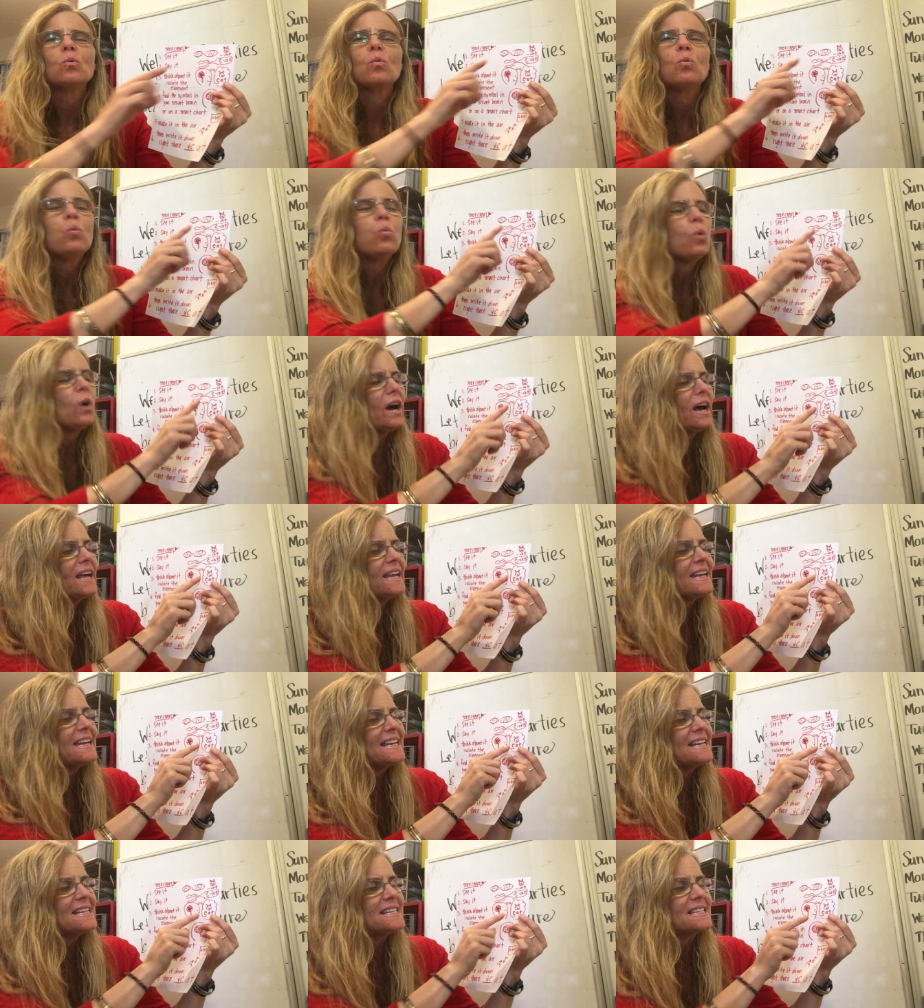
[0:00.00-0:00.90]

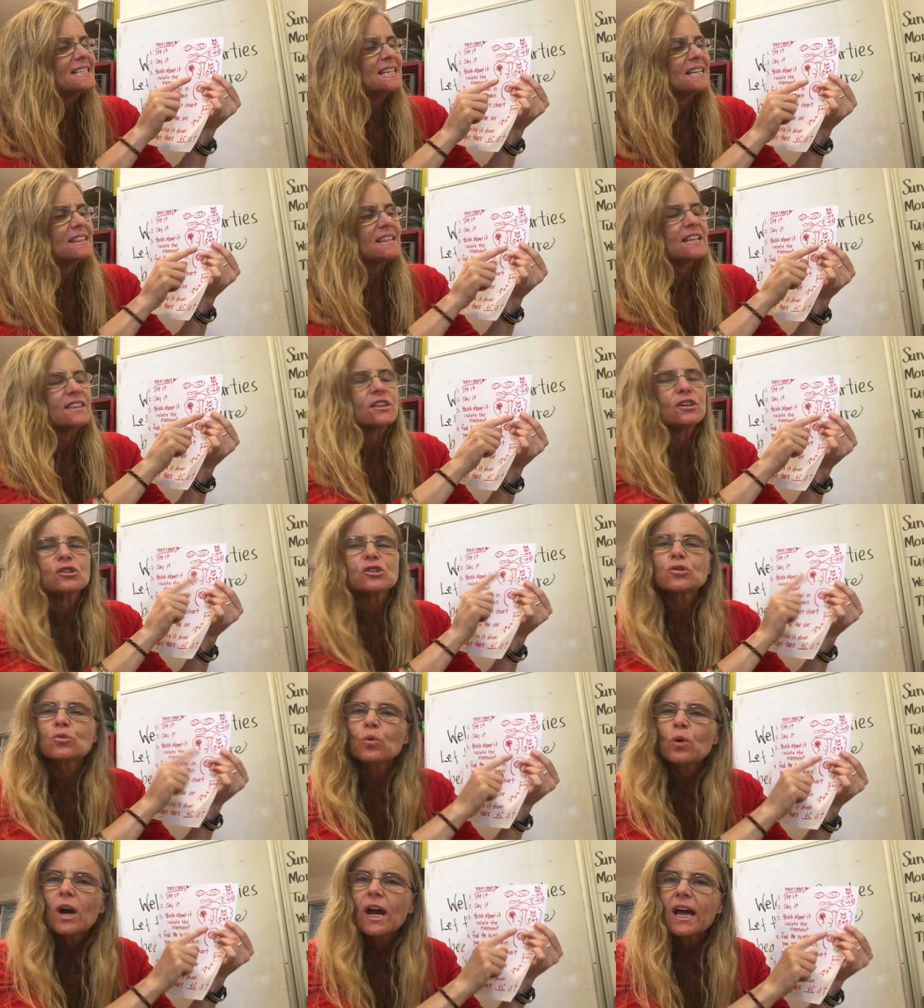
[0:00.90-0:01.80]
What is it that they're
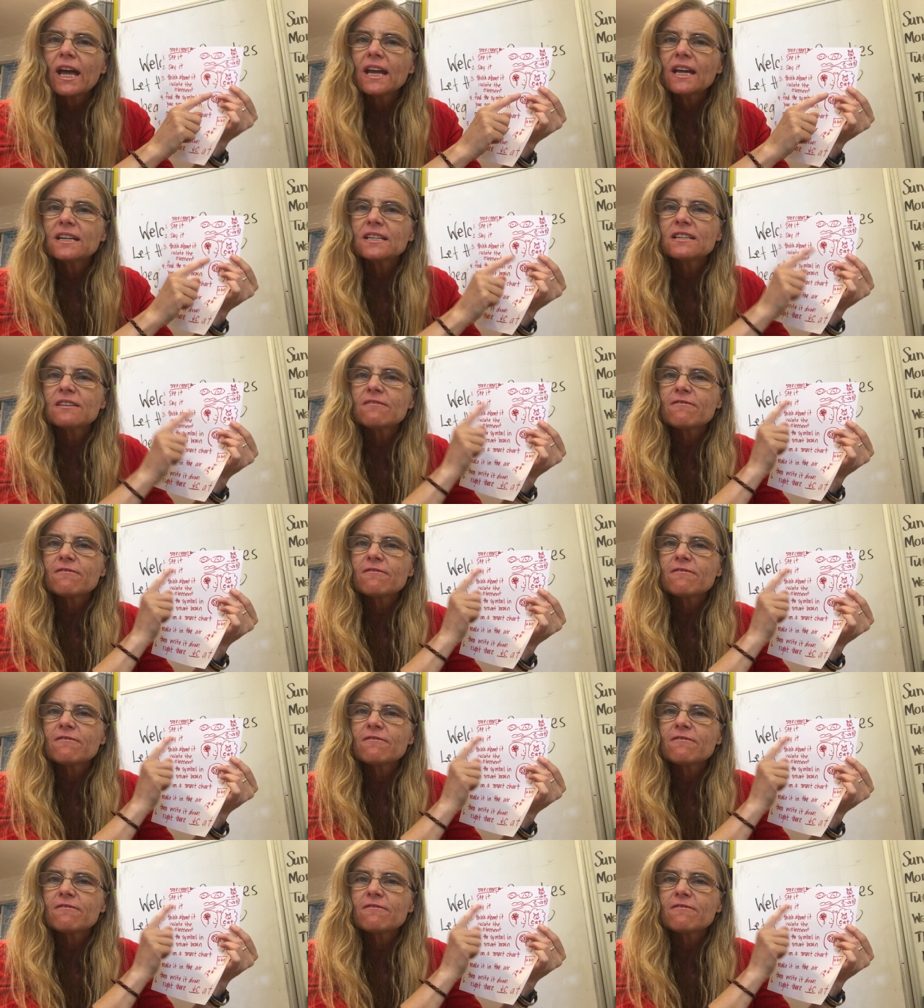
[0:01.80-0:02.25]
trying